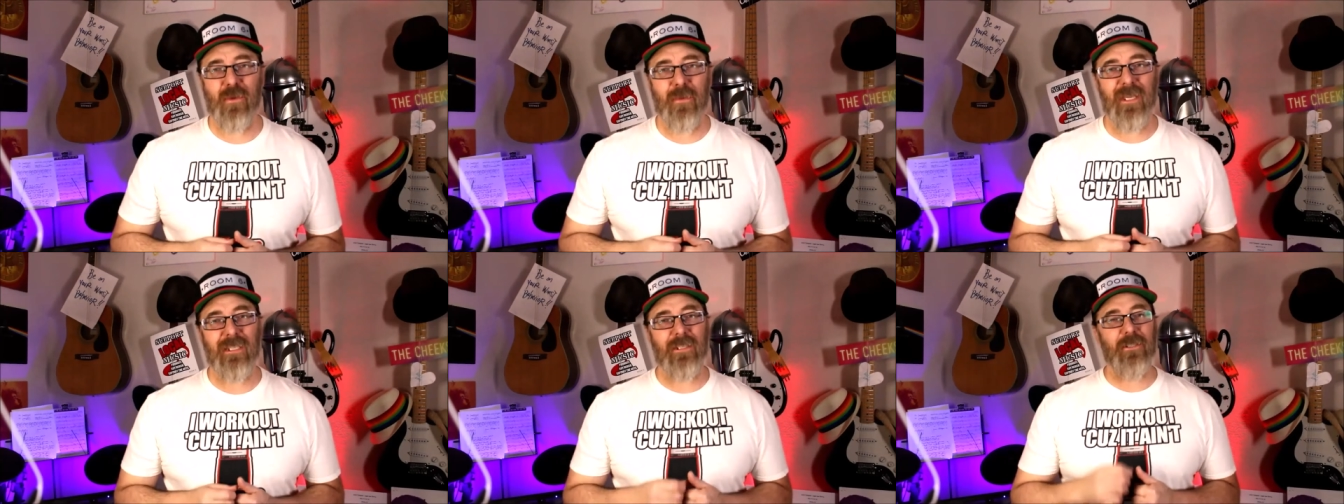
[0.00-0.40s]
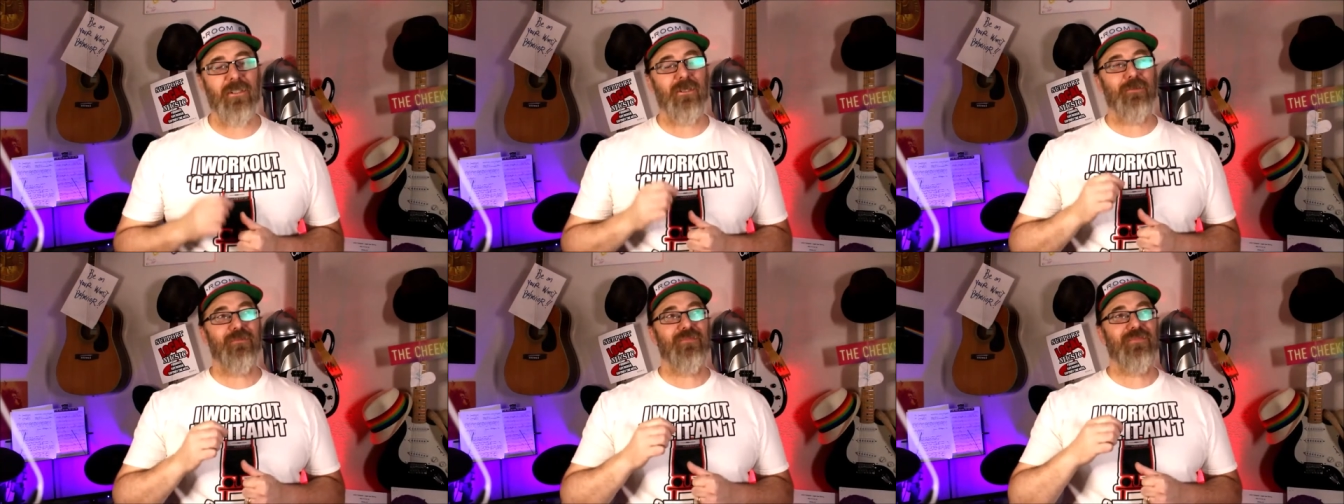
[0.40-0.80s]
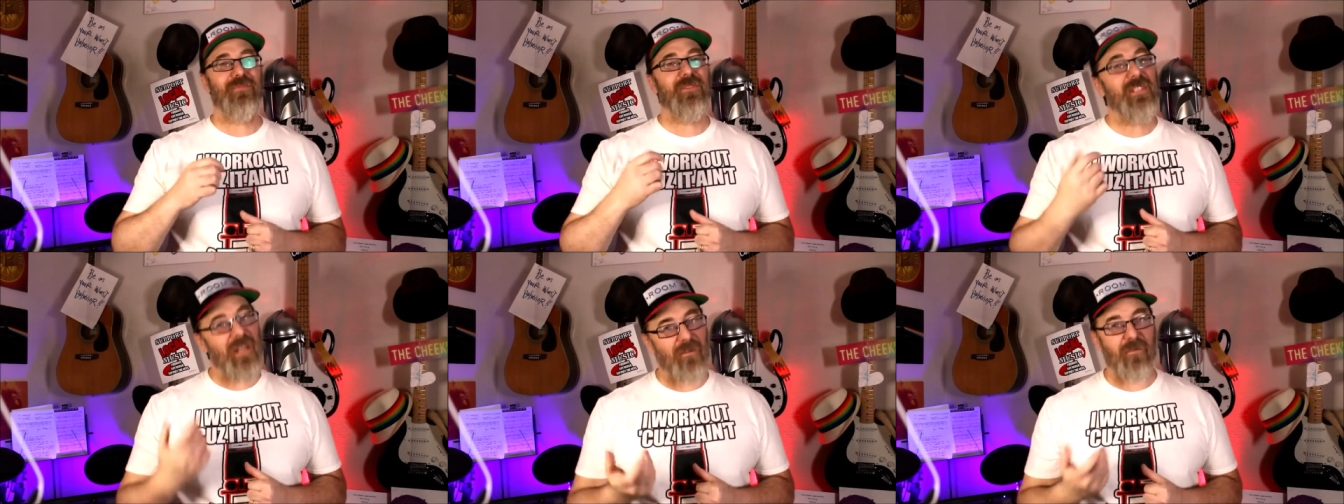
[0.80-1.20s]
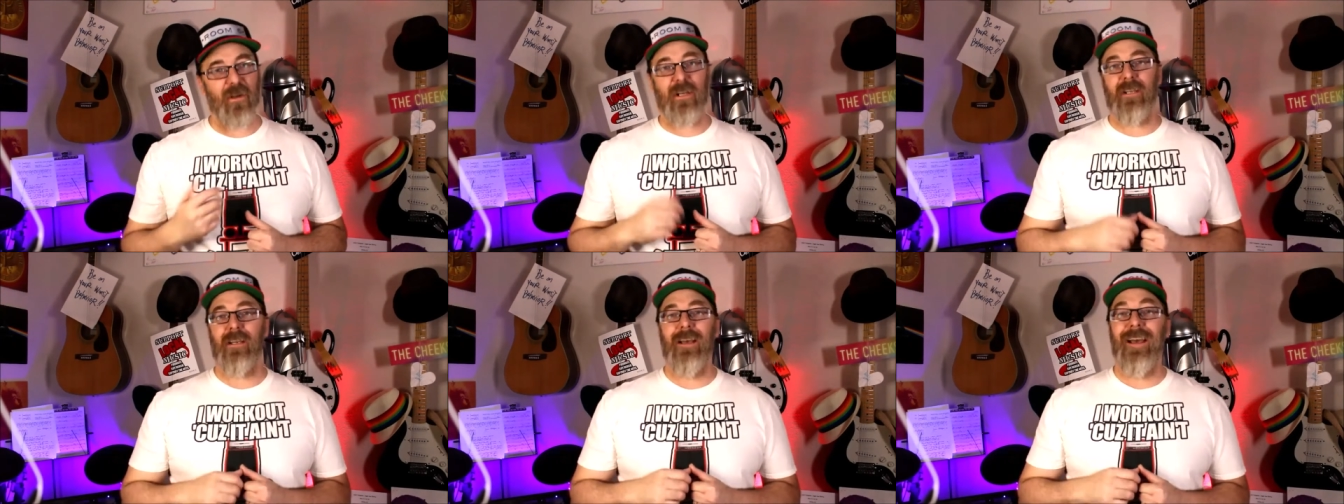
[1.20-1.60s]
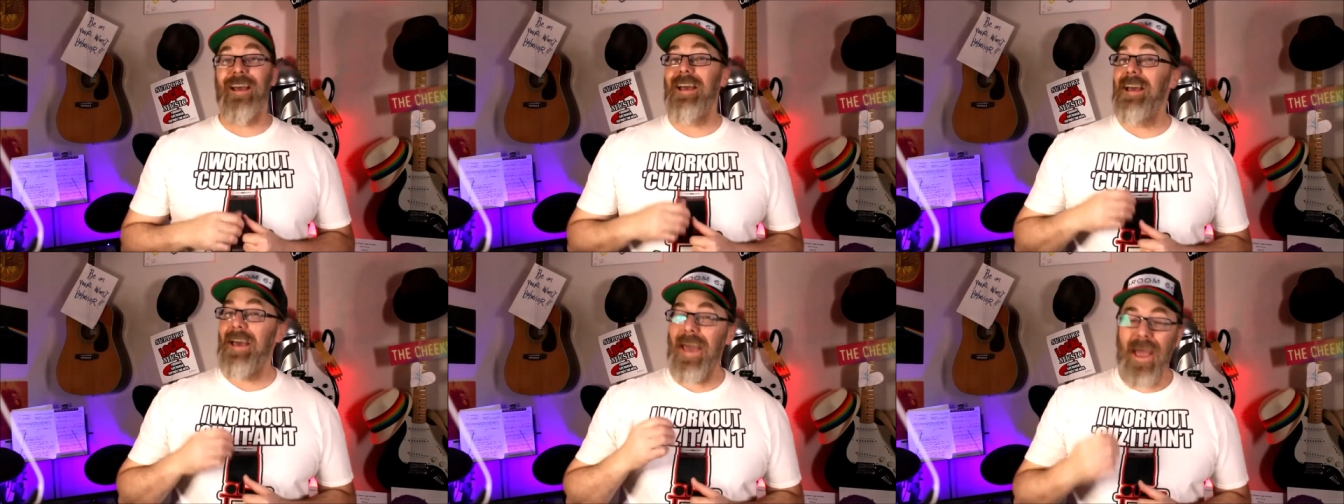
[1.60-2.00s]
to be a little different.
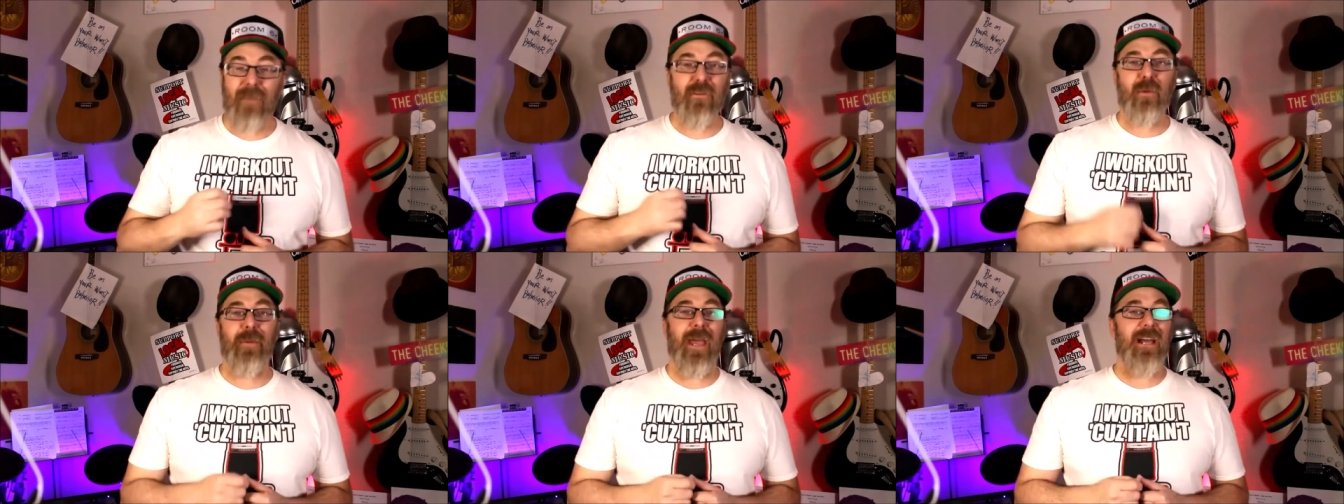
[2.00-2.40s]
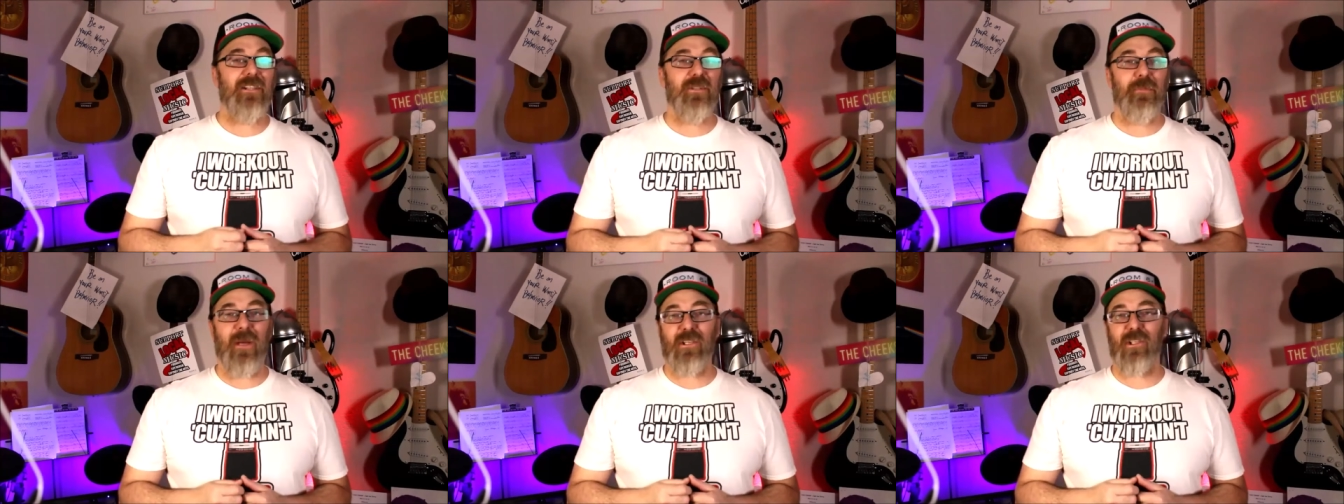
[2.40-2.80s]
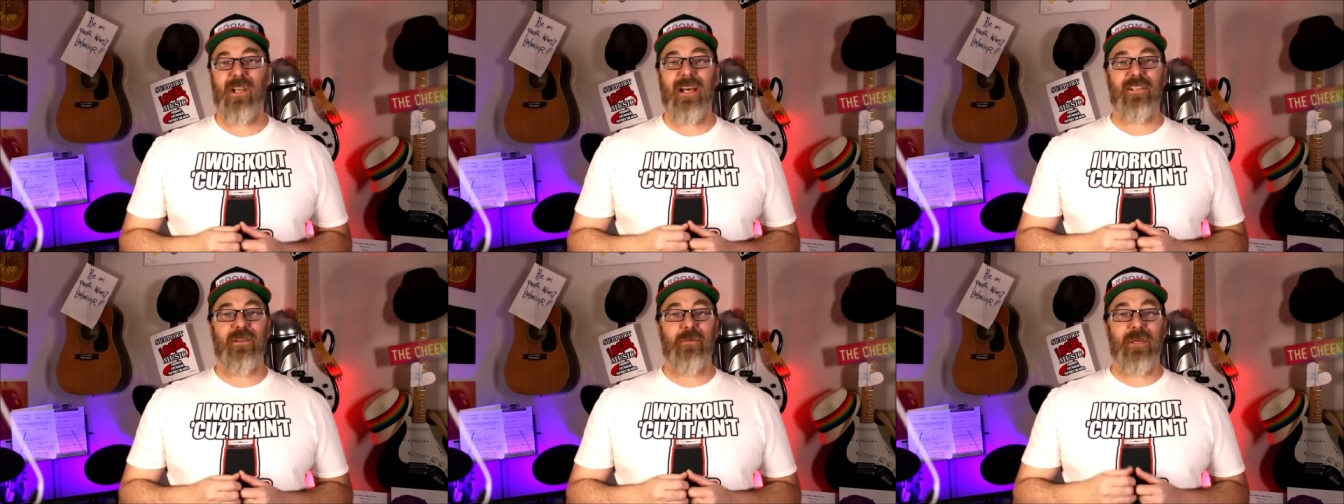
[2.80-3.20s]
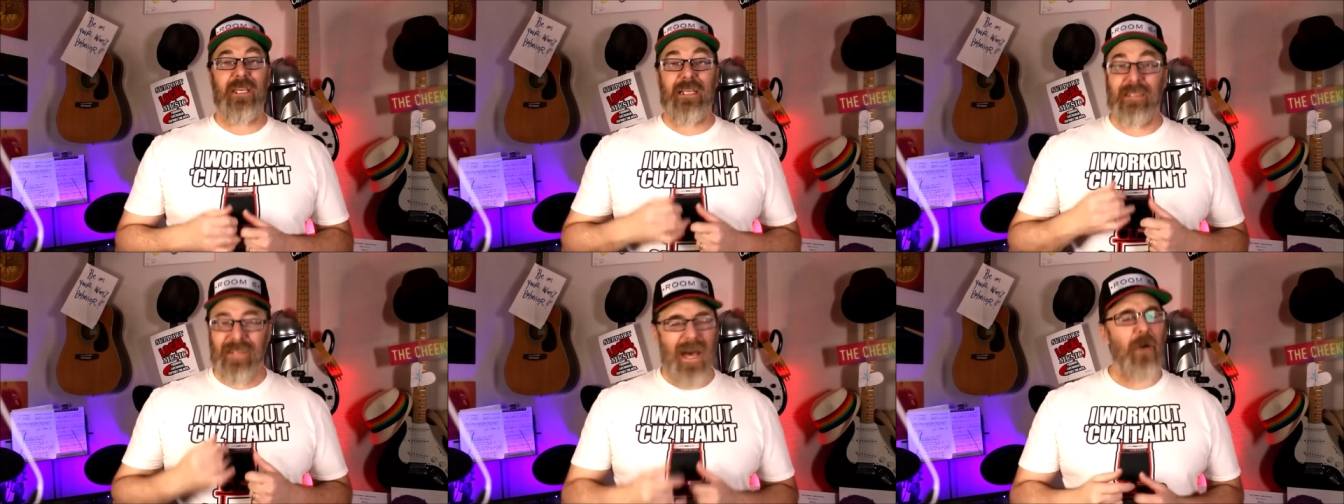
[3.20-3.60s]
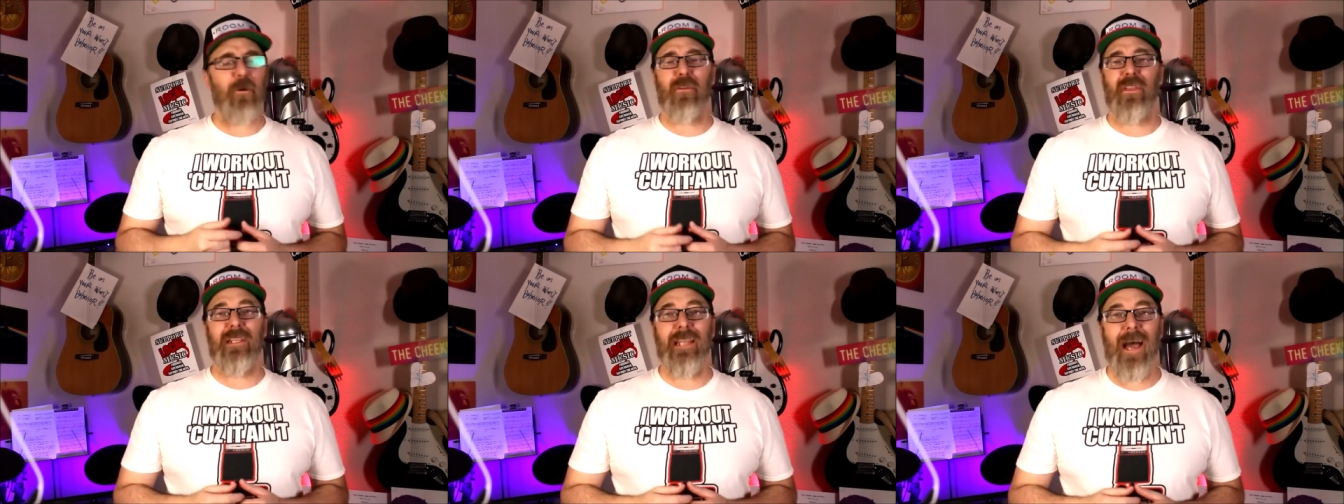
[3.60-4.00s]
Every band specialized in being
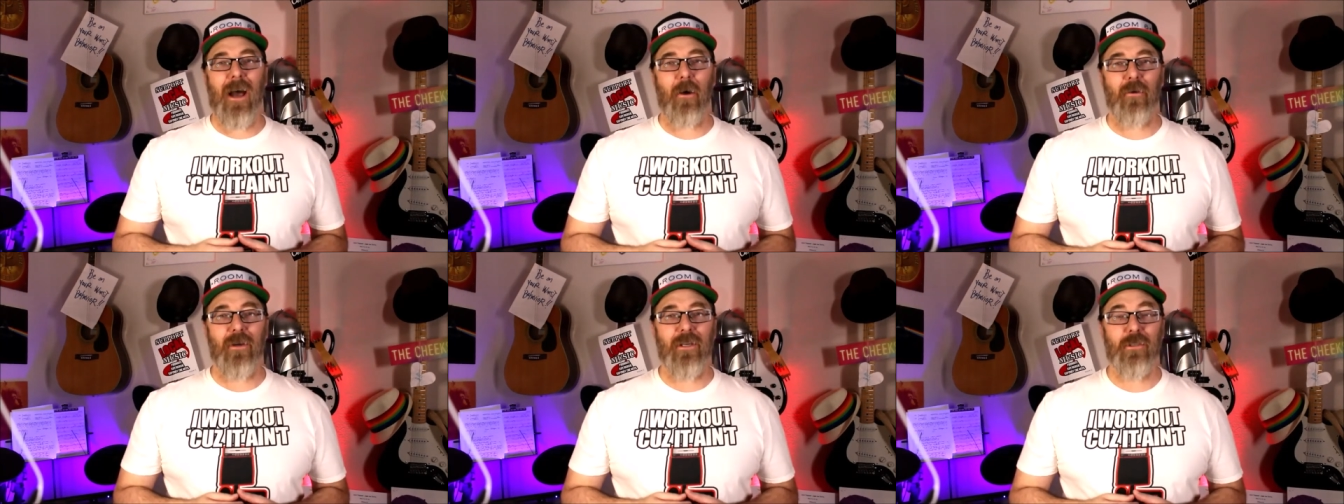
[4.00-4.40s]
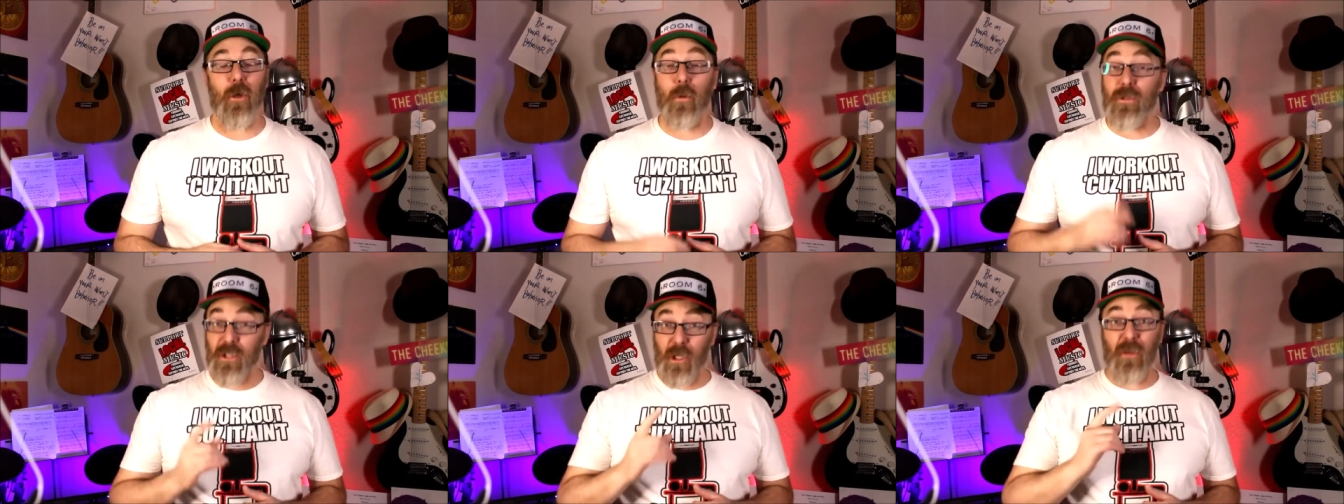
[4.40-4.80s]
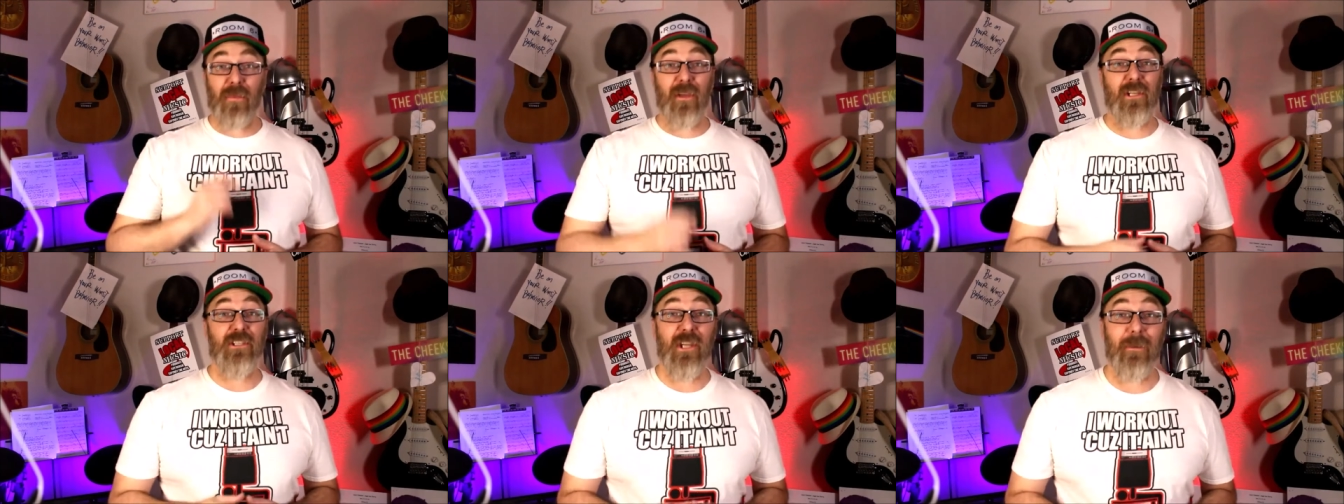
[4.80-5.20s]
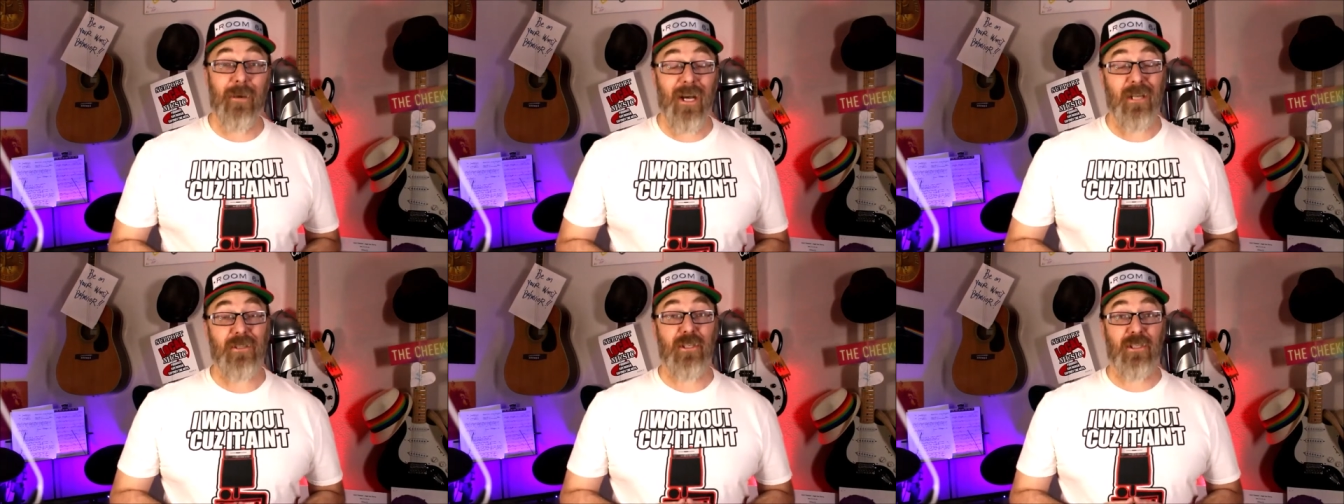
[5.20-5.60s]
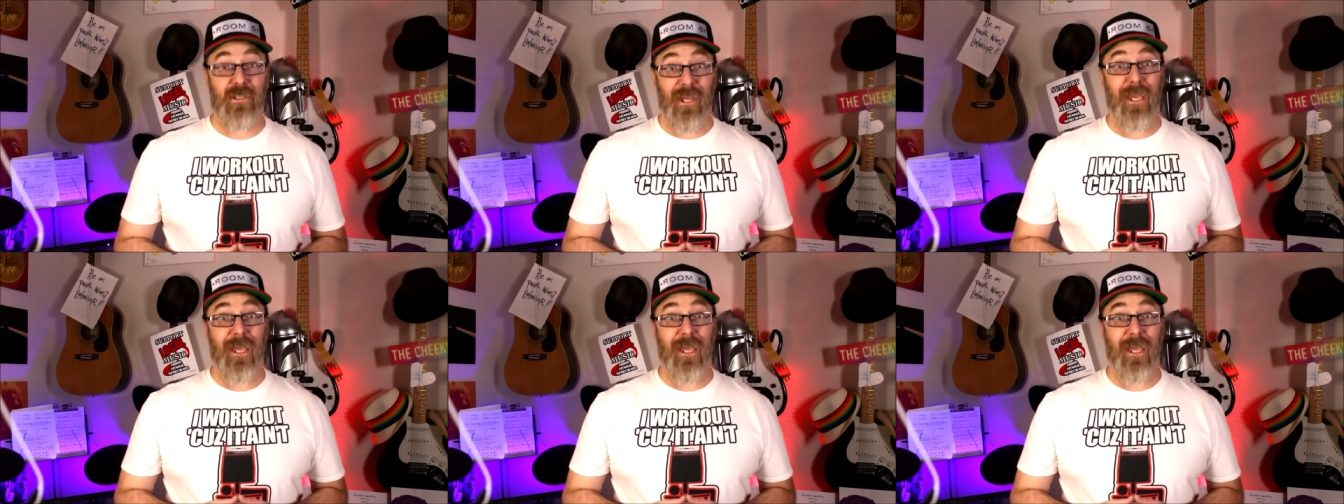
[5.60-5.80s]
louder than loud, so it was a good thing Cheba Hut's